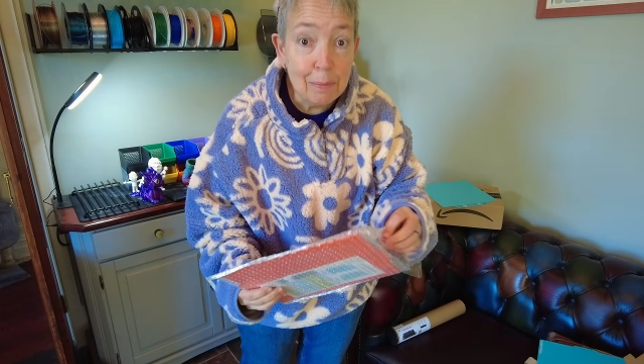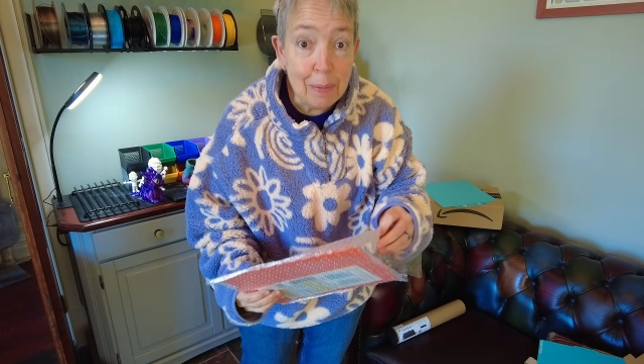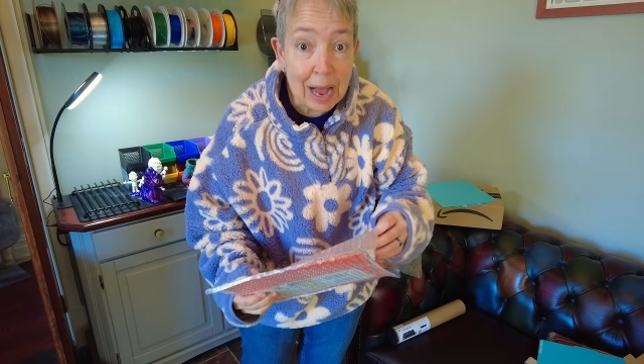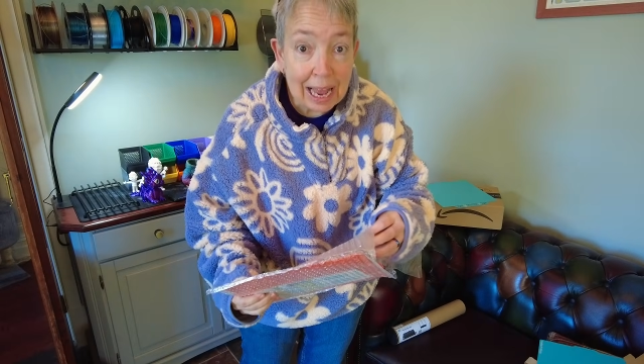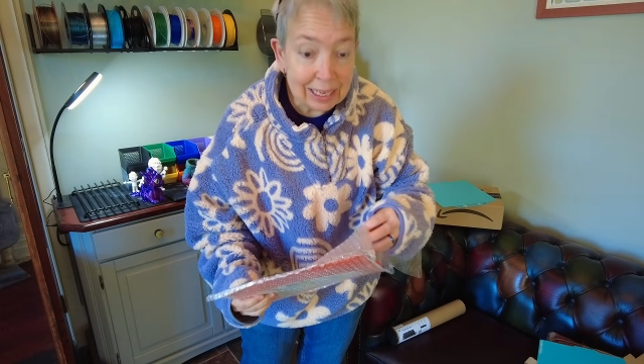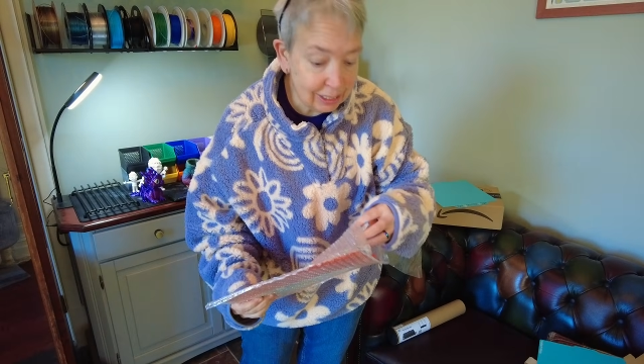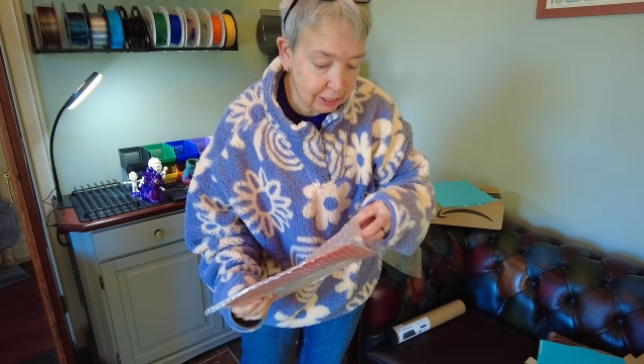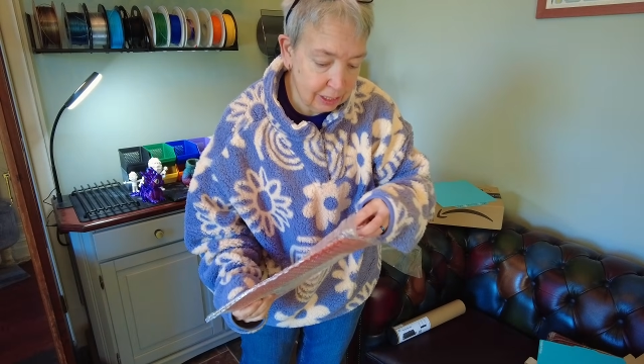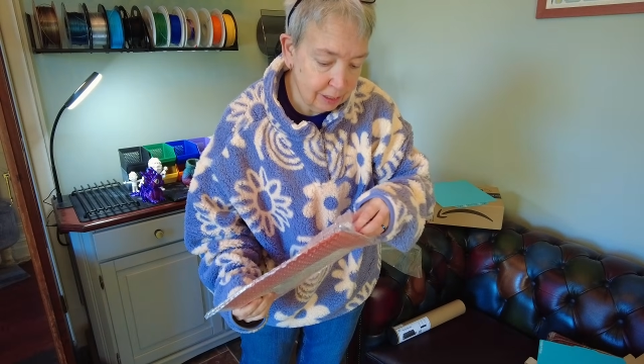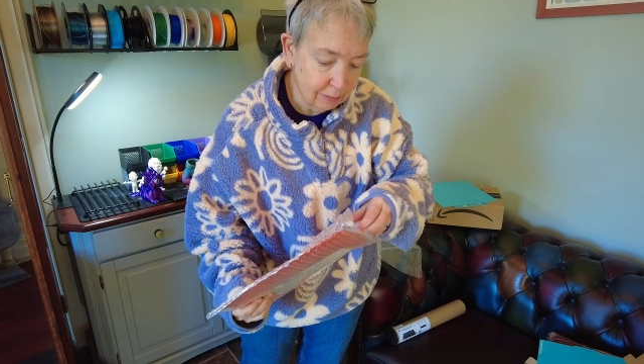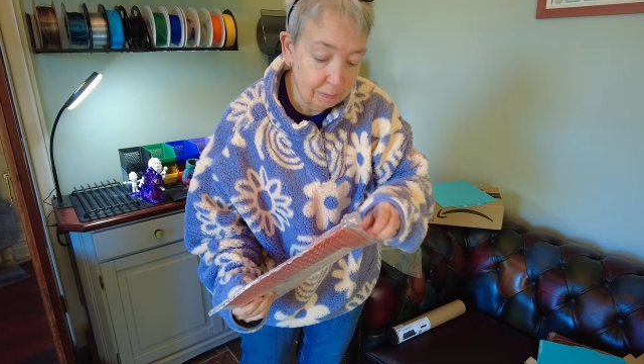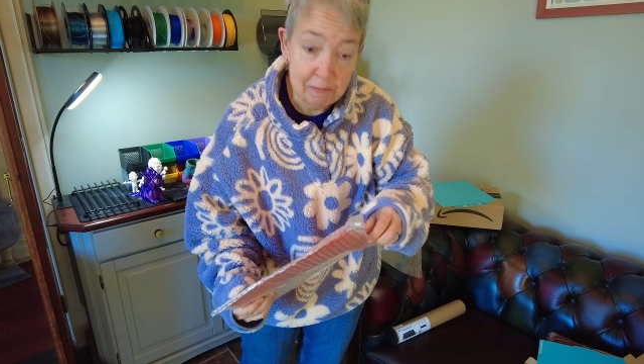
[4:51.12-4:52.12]

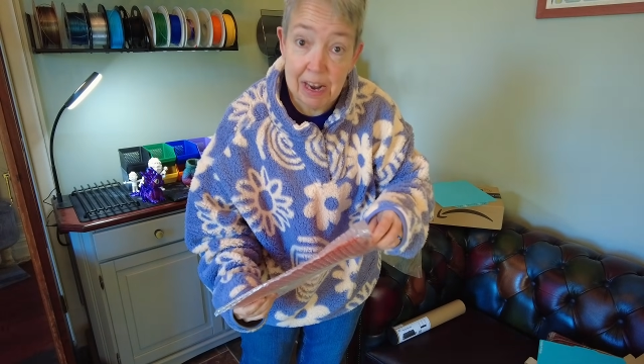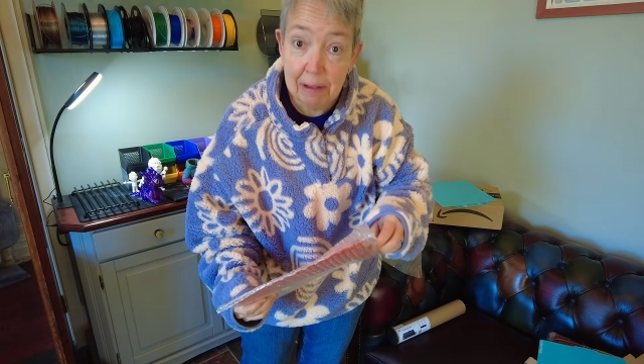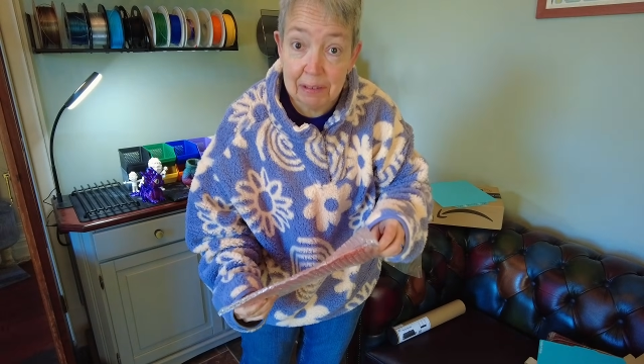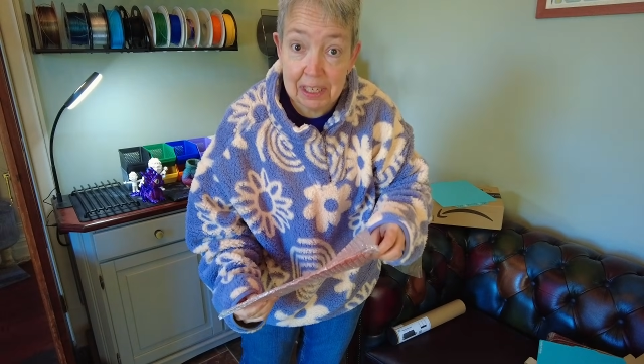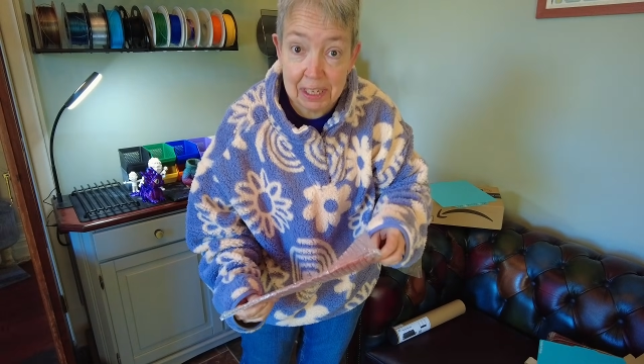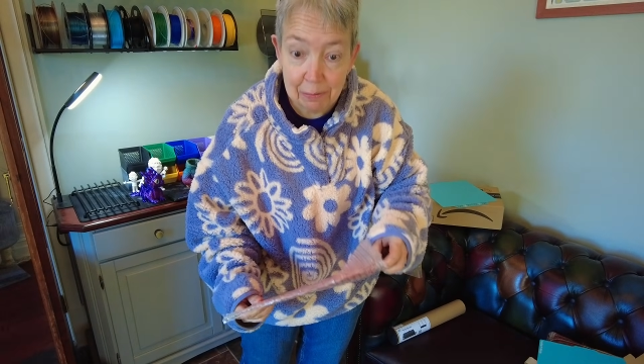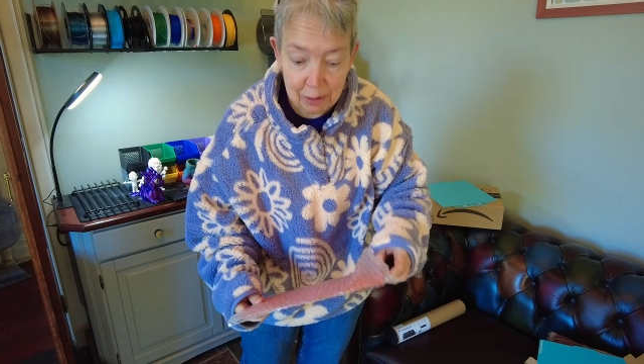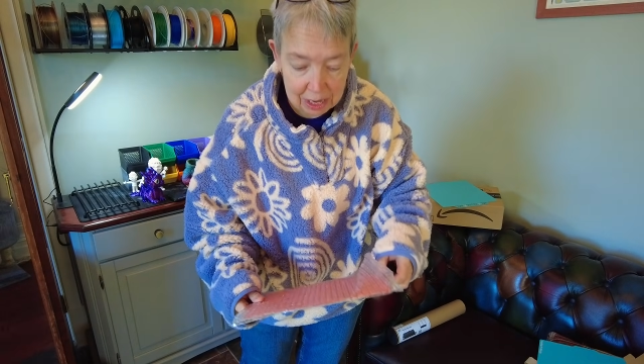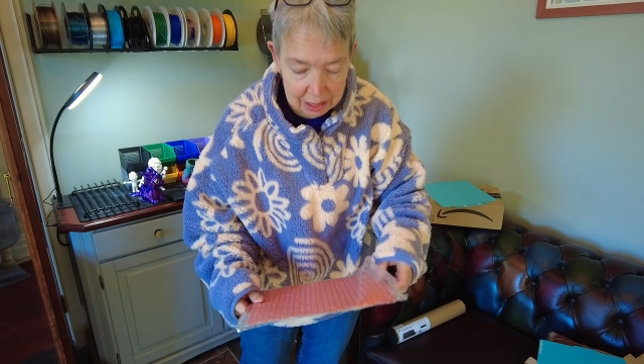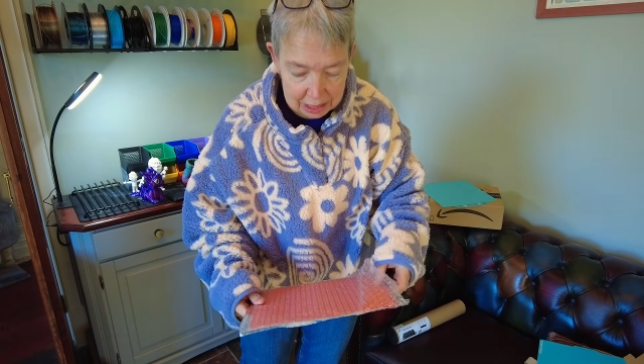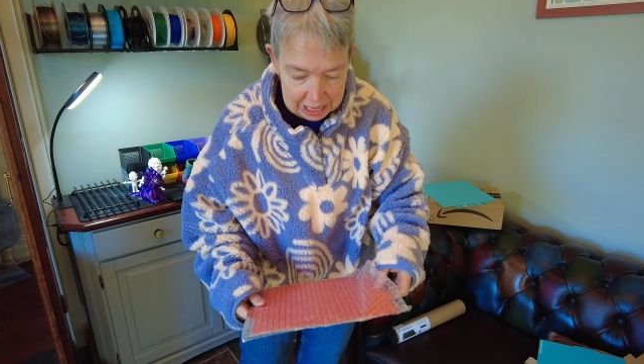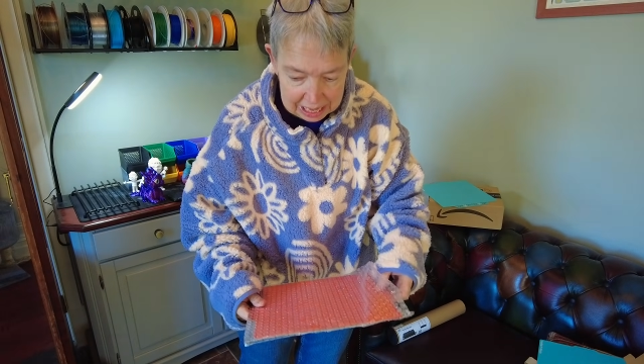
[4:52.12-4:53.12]
But never seen one
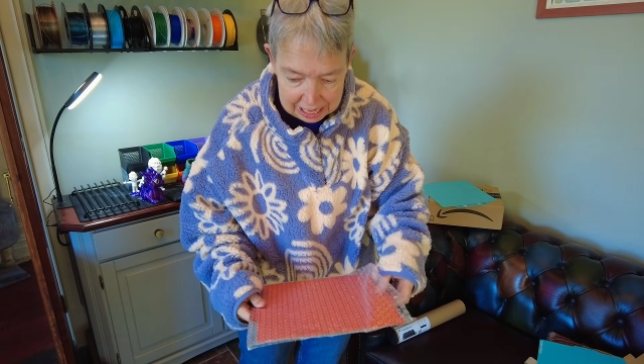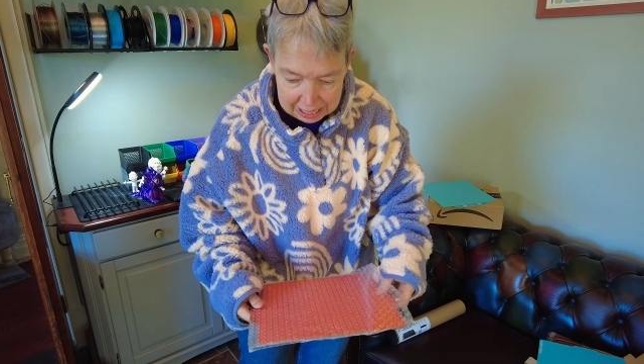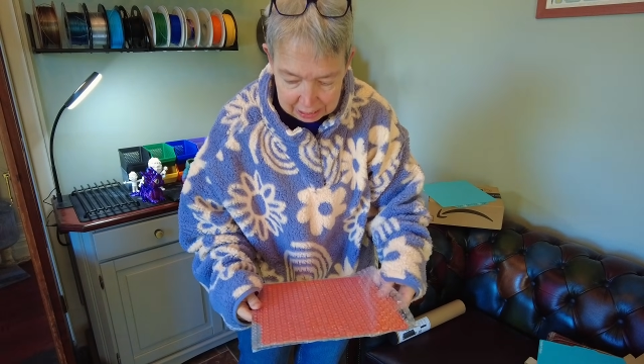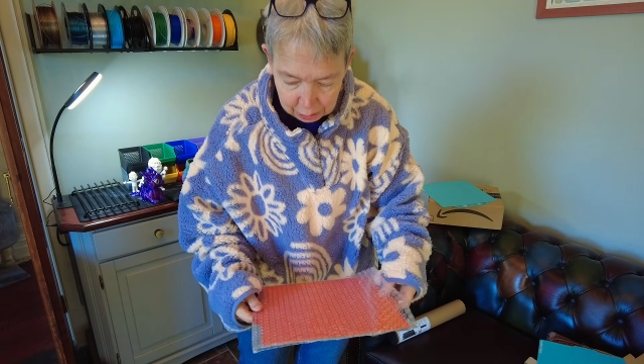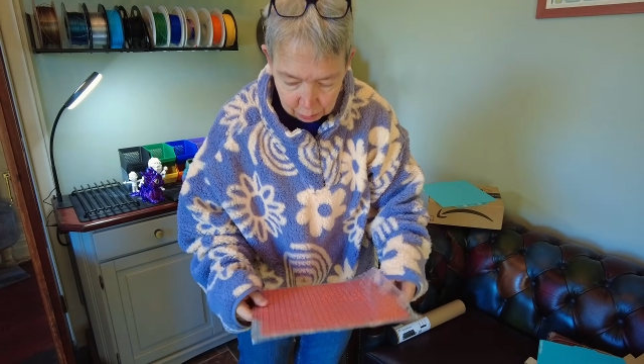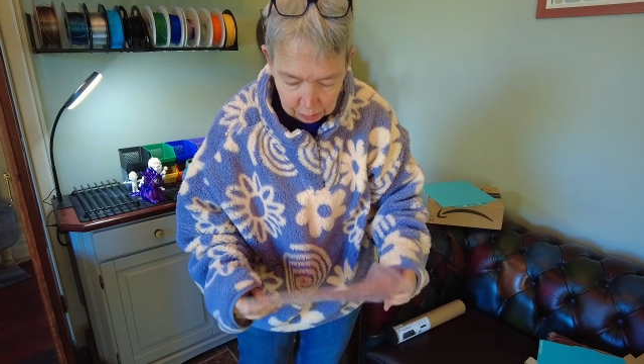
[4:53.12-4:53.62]
of these